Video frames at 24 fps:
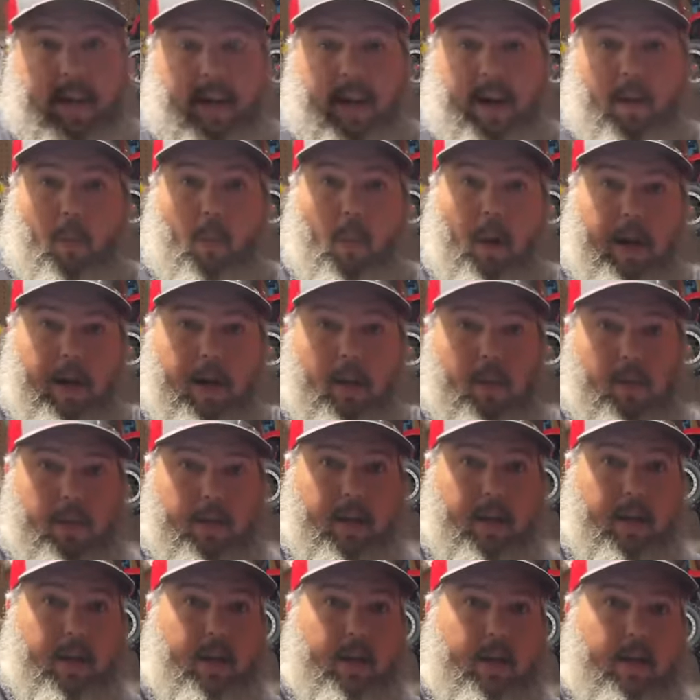and weld
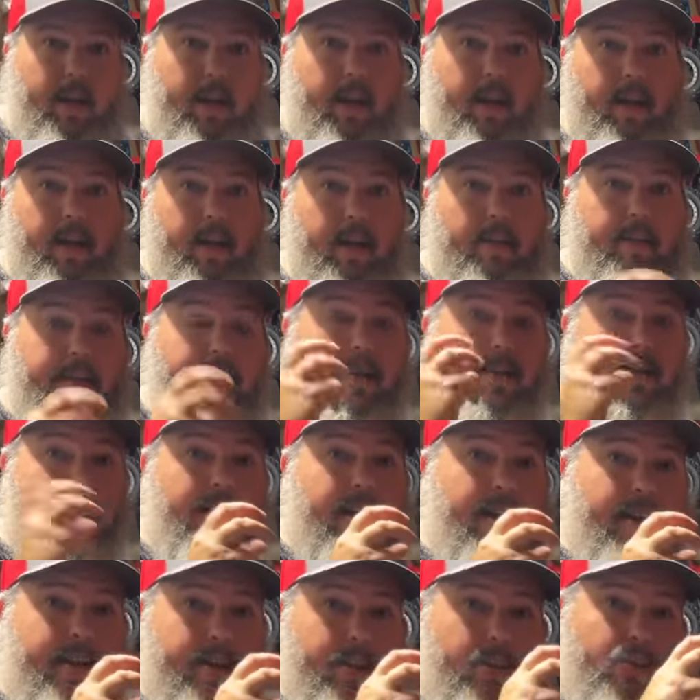uh, a lug
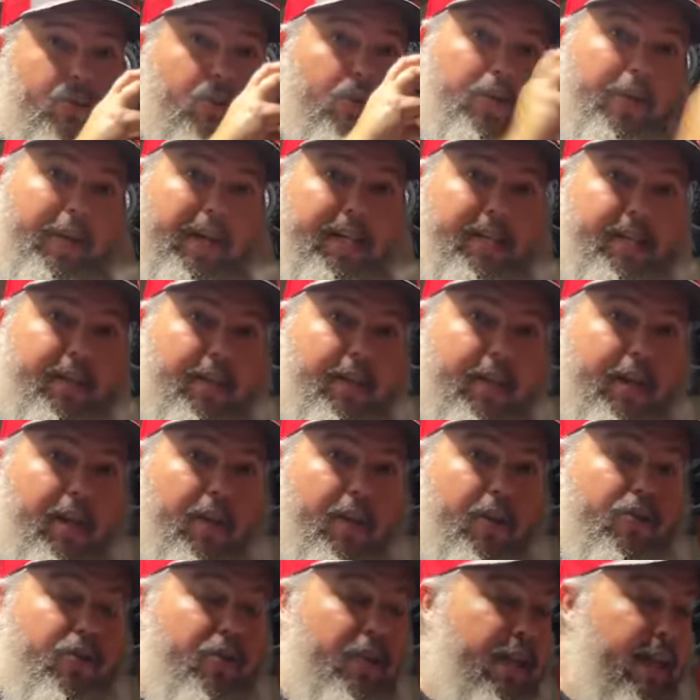nut to it
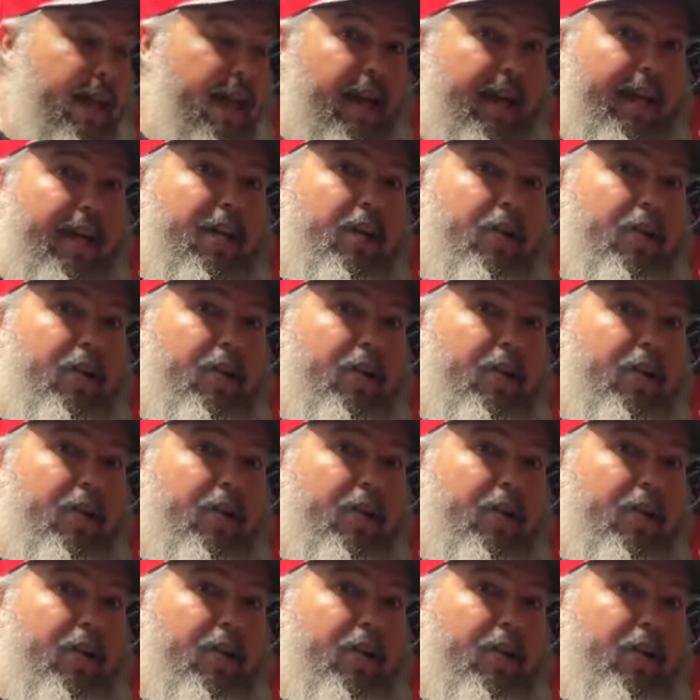so that I can